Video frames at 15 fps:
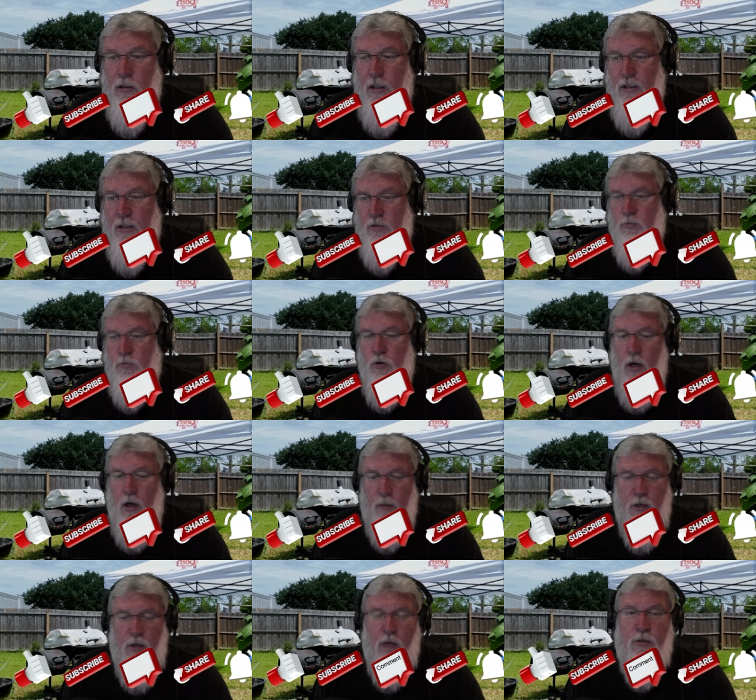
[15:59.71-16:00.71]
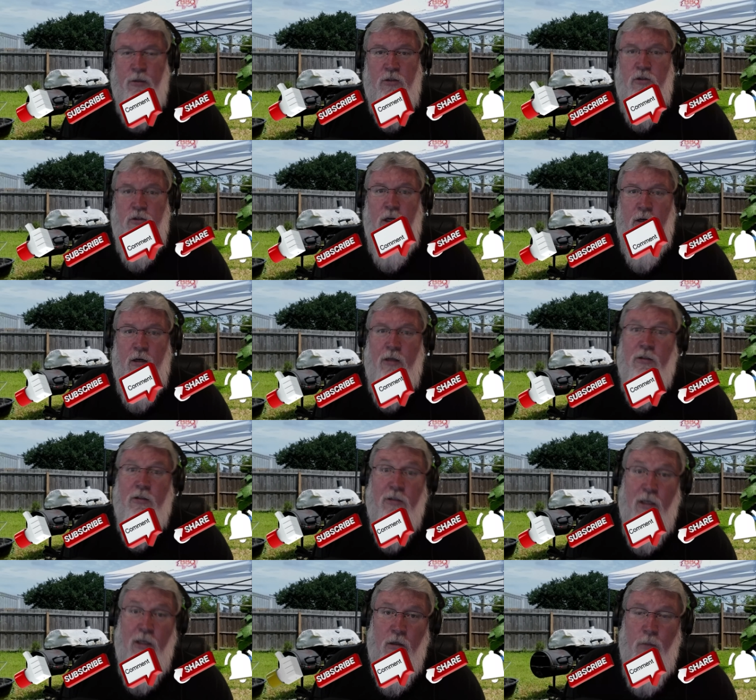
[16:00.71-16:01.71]
Like, subscribe, comment, share, hit the
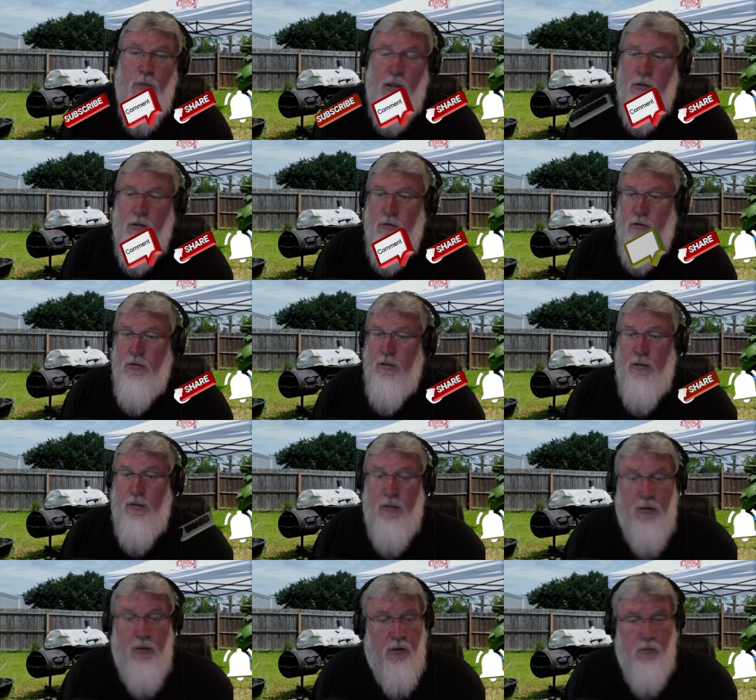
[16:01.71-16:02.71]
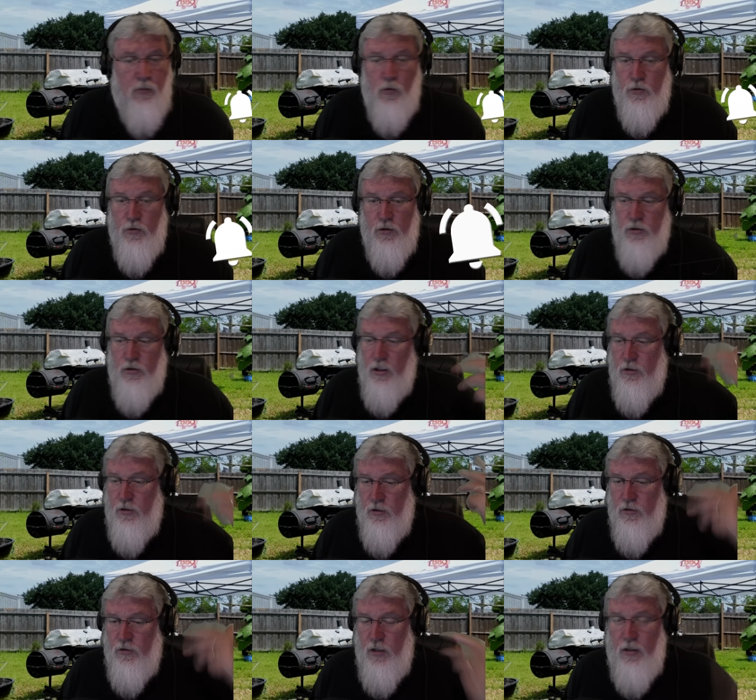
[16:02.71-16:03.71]
dinger button. More
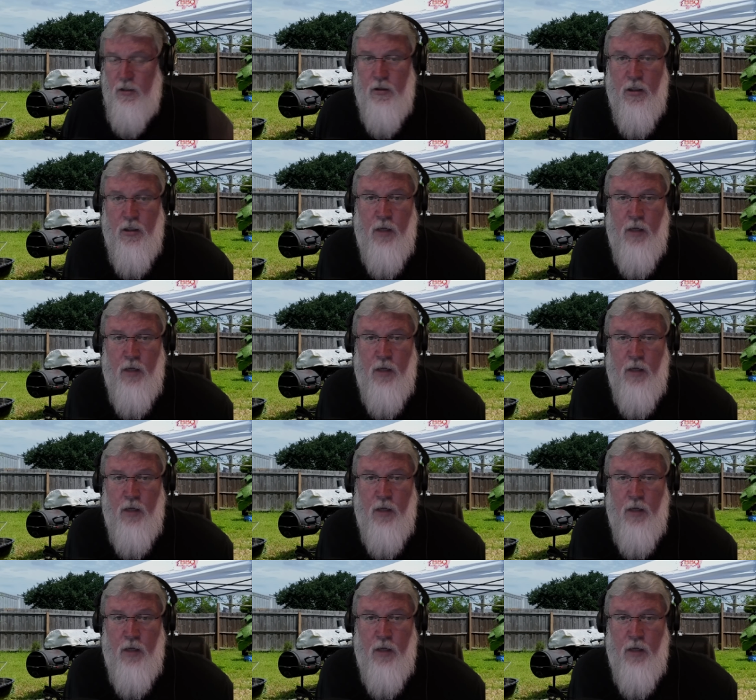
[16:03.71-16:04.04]
suggestions down in the